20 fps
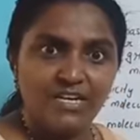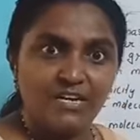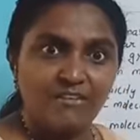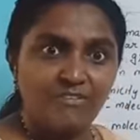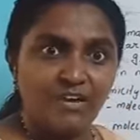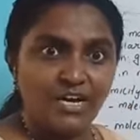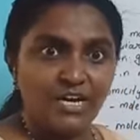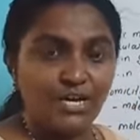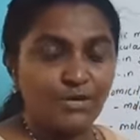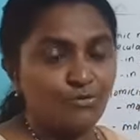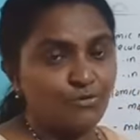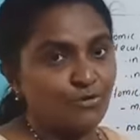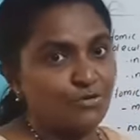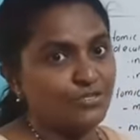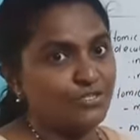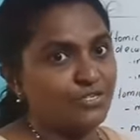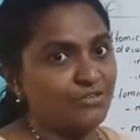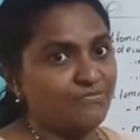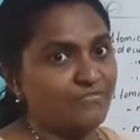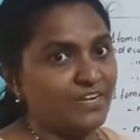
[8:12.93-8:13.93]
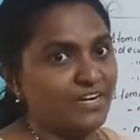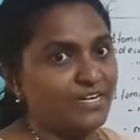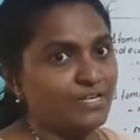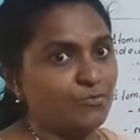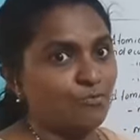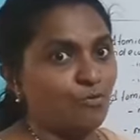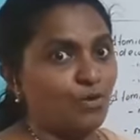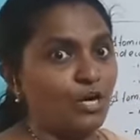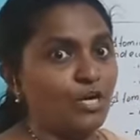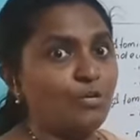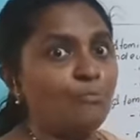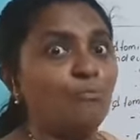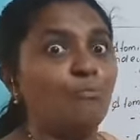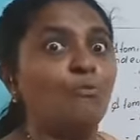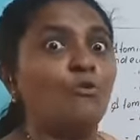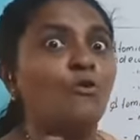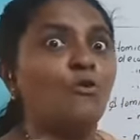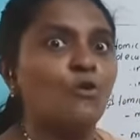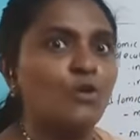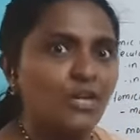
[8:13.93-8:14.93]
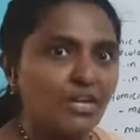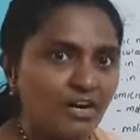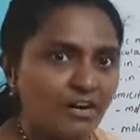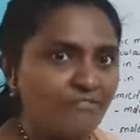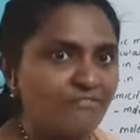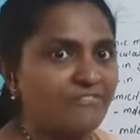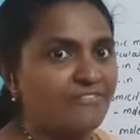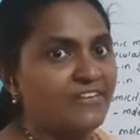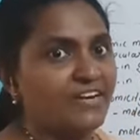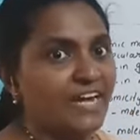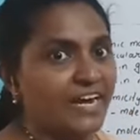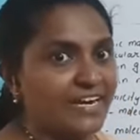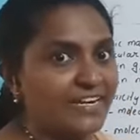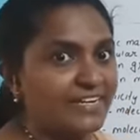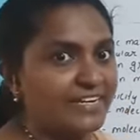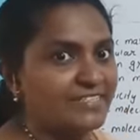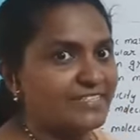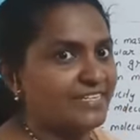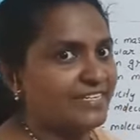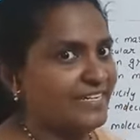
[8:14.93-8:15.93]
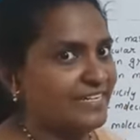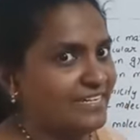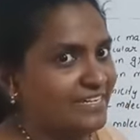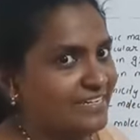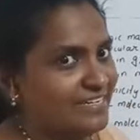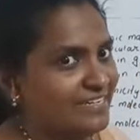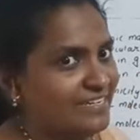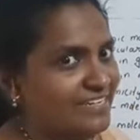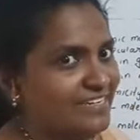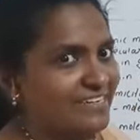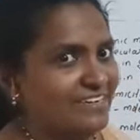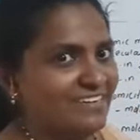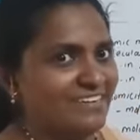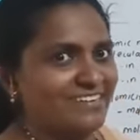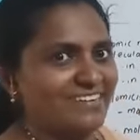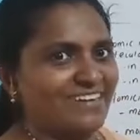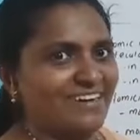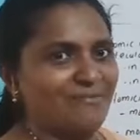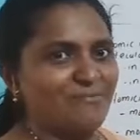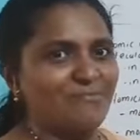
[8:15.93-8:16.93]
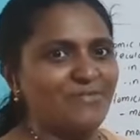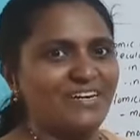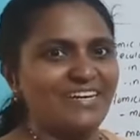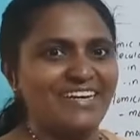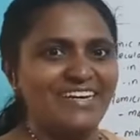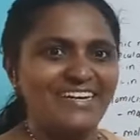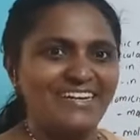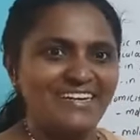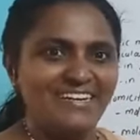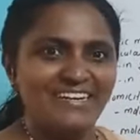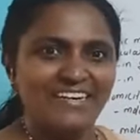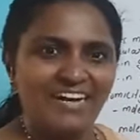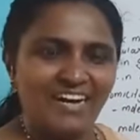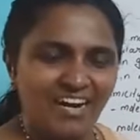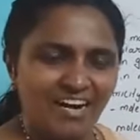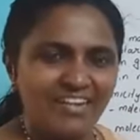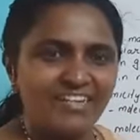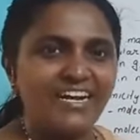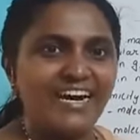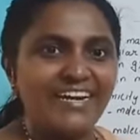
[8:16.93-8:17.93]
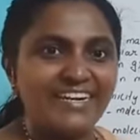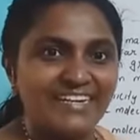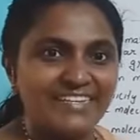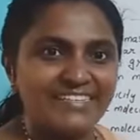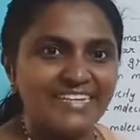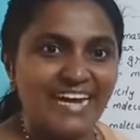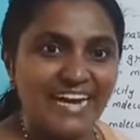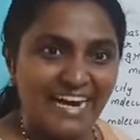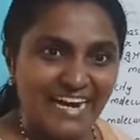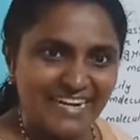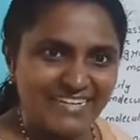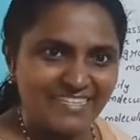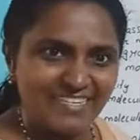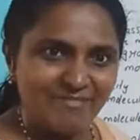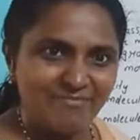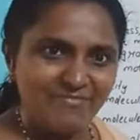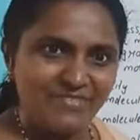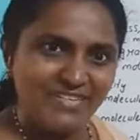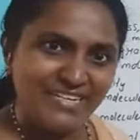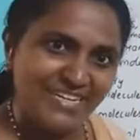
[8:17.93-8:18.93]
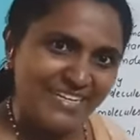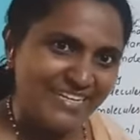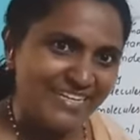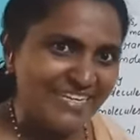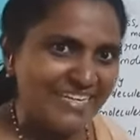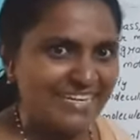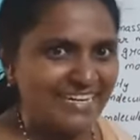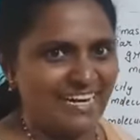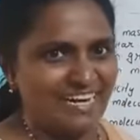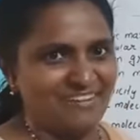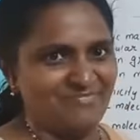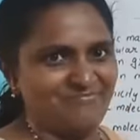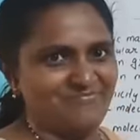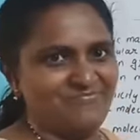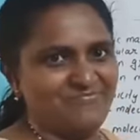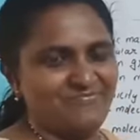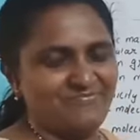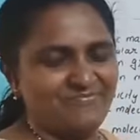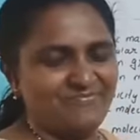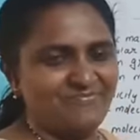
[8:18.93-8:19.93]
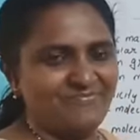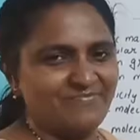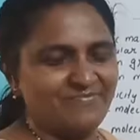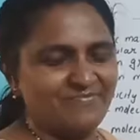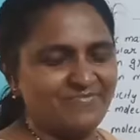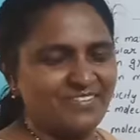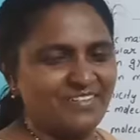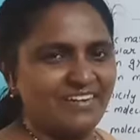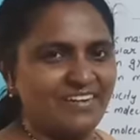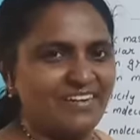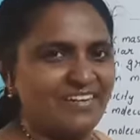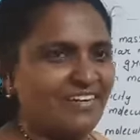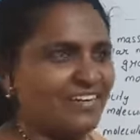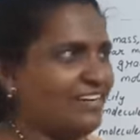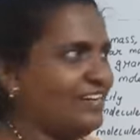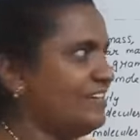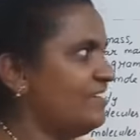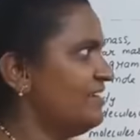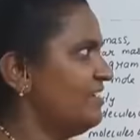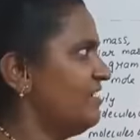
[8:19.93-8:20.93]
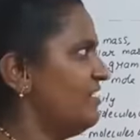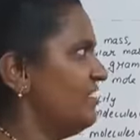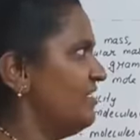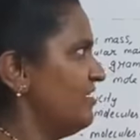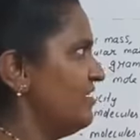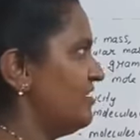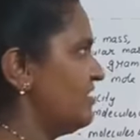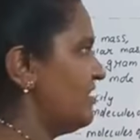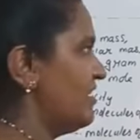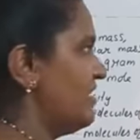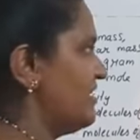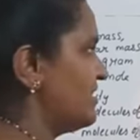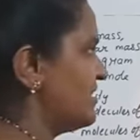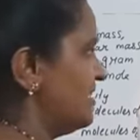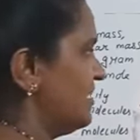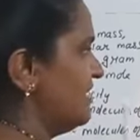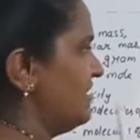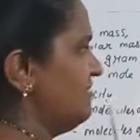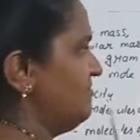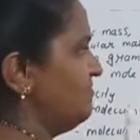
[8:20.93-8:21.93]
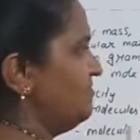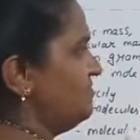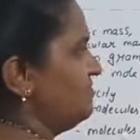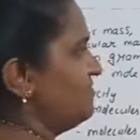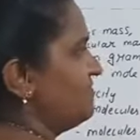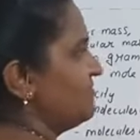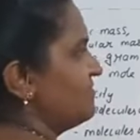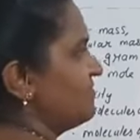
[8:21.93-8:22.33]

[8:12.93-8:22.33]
Now I am going to find 1 mole of nitrogen number or nitrogen atom in gram. Clear? Listen.